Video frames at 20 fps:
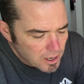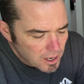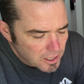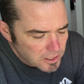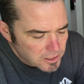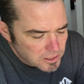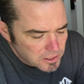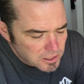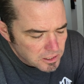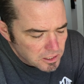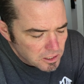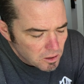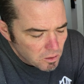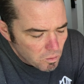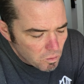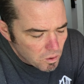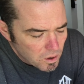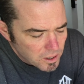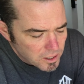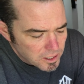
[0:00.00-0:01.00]
Now I still
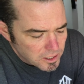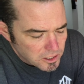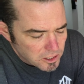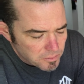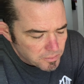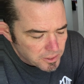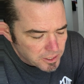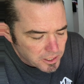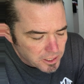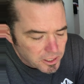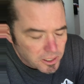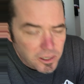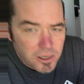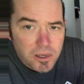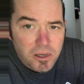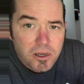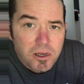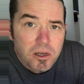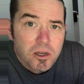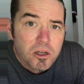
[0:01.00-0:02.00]
want it to be
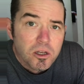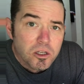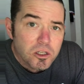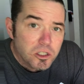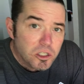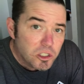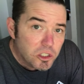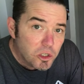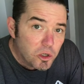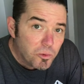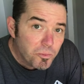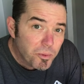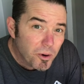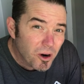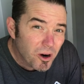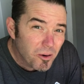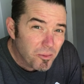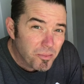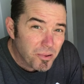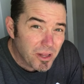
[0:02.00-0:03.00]

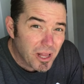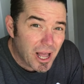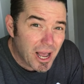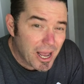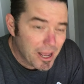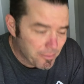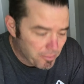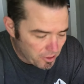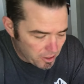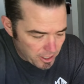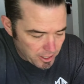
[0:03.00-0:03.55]
super pliable.